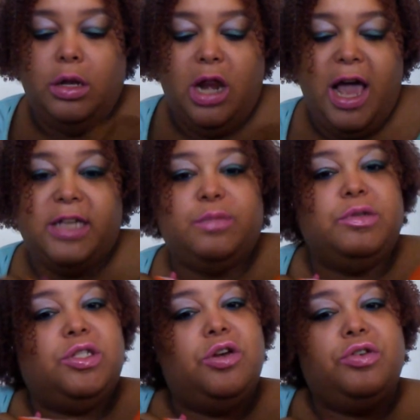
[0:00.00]
Last
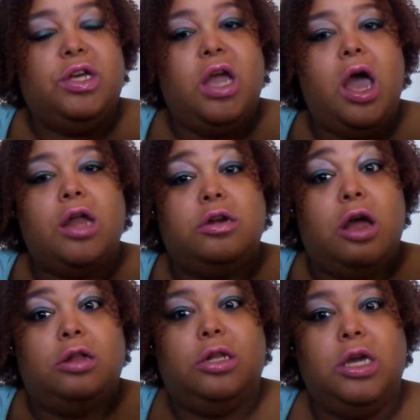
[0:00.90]
but certainly
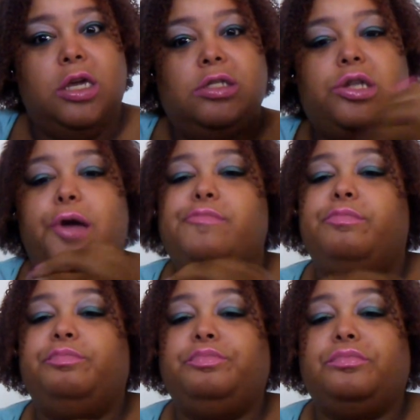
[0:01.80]
not least
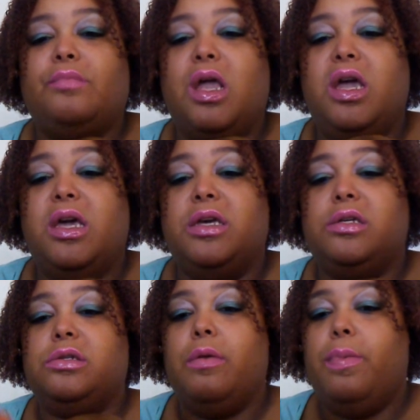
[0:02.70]

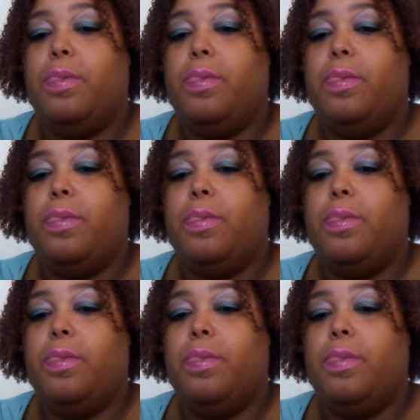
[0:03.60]
is